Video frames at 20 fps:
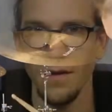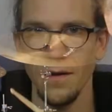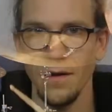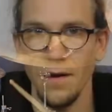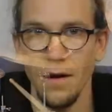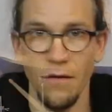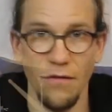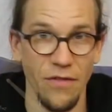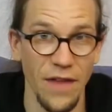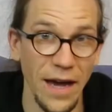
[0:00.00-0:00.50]

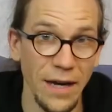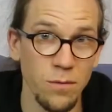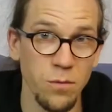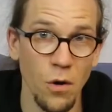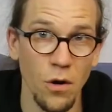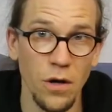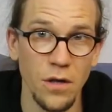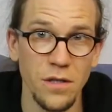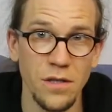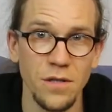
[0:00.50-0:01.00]
If that
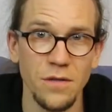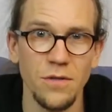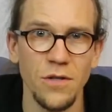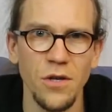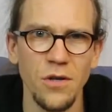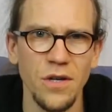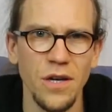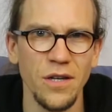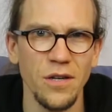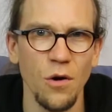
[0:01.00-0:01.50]
works,
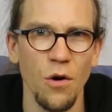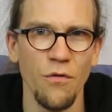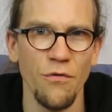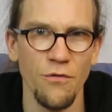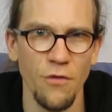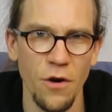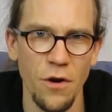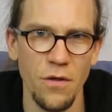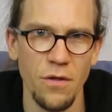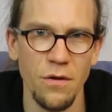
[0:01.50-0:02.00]
you can go
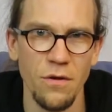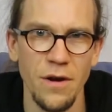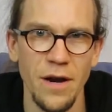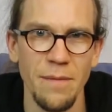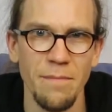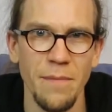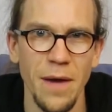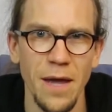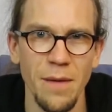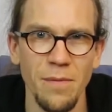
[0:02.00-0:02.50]
further
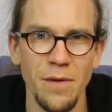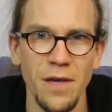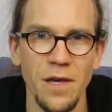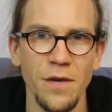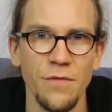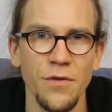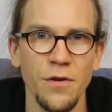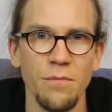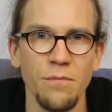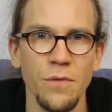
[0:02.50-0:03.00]
and maybe
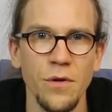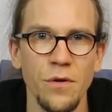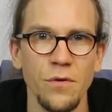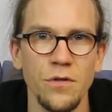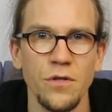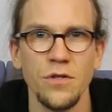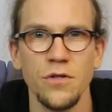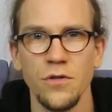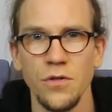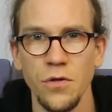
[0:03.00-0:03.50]
even
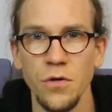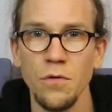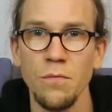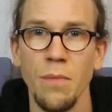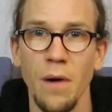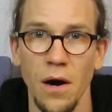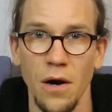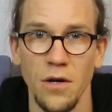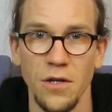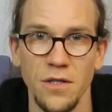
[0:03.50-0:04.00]
mute 2
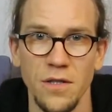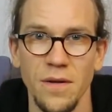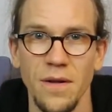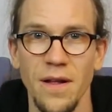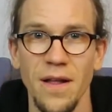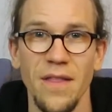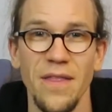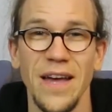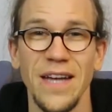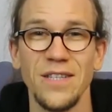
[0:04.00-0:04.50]
bars.
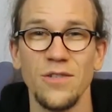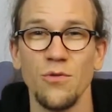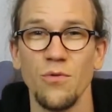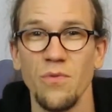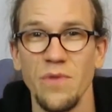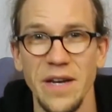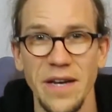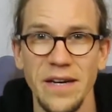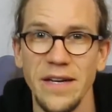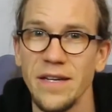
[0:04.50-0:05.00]
That's
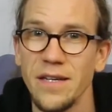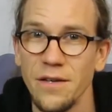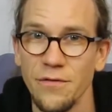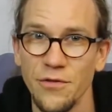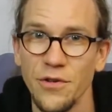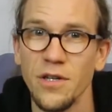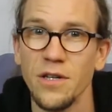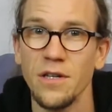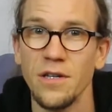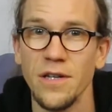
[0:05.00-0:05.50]
really
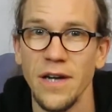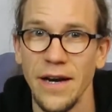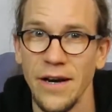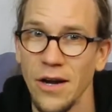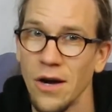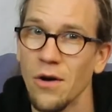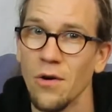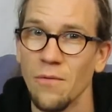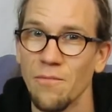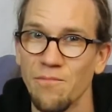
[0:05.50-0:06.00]
difficult, I
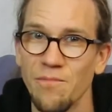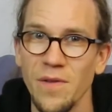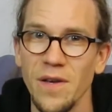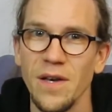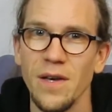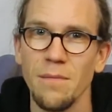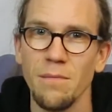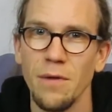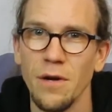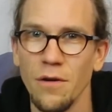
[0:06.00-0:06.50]
know.
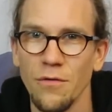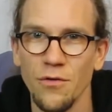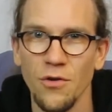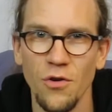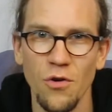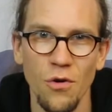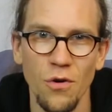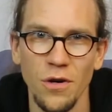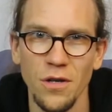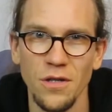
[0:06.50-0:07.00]
But of
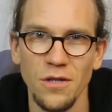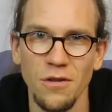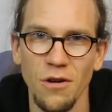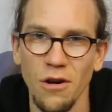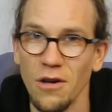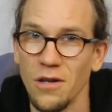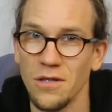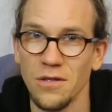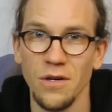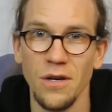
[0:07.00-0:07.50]
course,
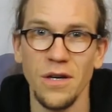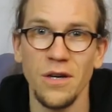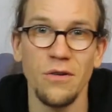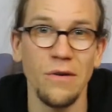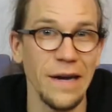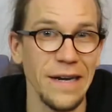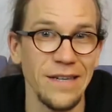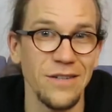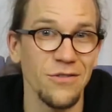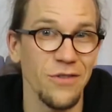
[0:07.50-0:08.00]
also a
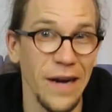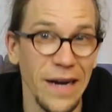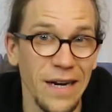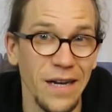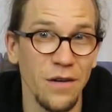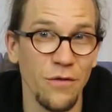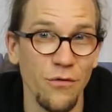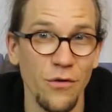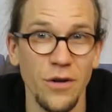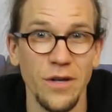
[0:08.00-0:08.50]
great
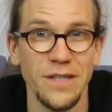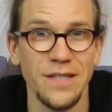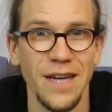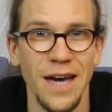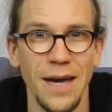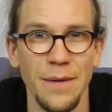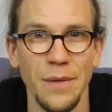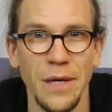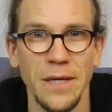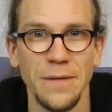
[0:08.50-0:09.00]
training for your
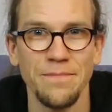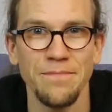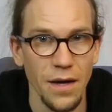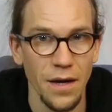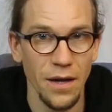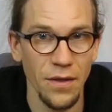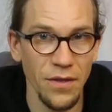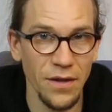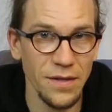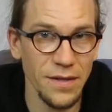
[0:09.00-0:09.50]
timing.
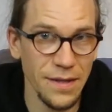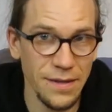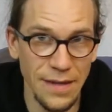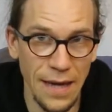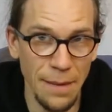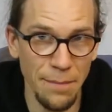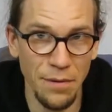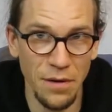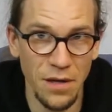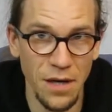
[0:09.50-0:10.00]
In this
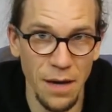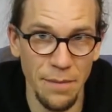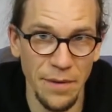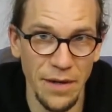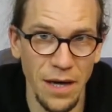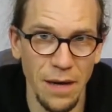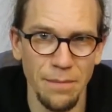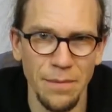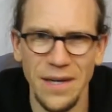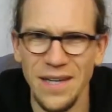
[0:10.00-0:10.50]
example
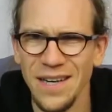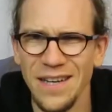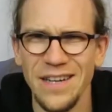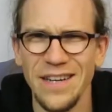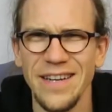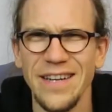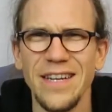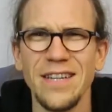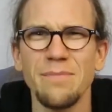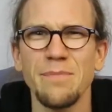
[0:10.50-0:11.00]
coming up, I got a
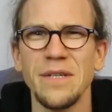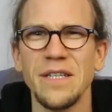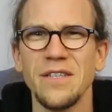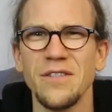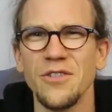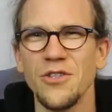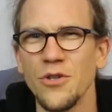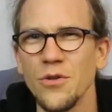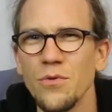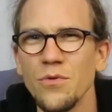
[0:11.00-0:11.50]
little bit
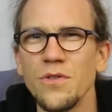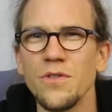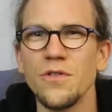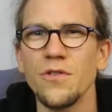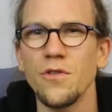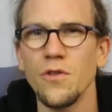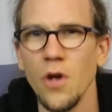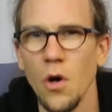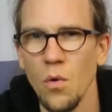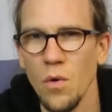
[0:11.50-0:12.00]
too
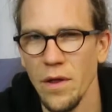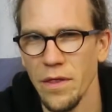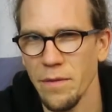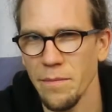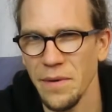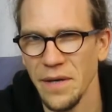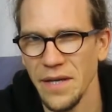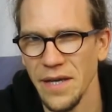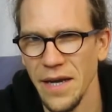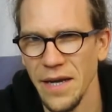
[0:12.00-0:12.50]
slow at the
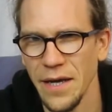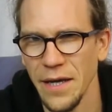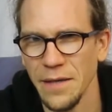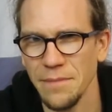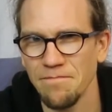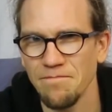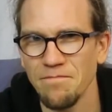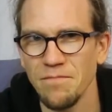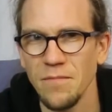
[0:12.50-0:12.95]
beginning.